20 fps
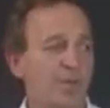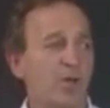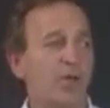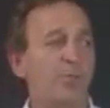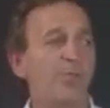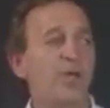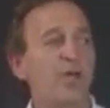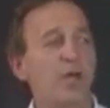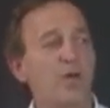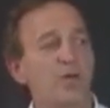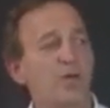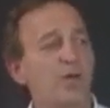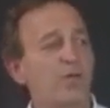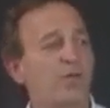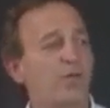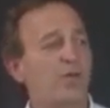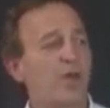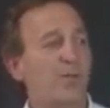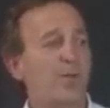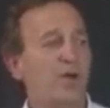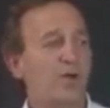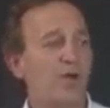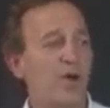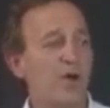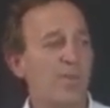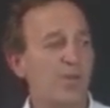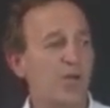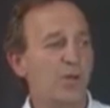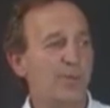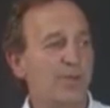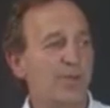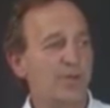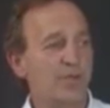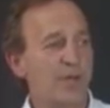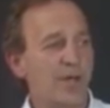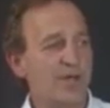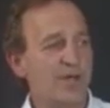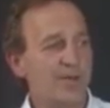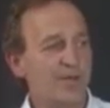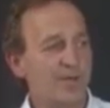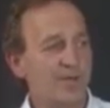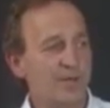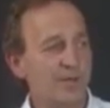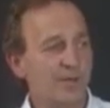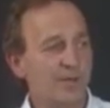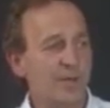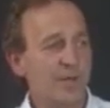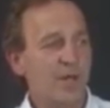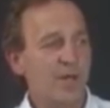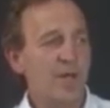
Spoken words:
It can be known as subacromial bursitis,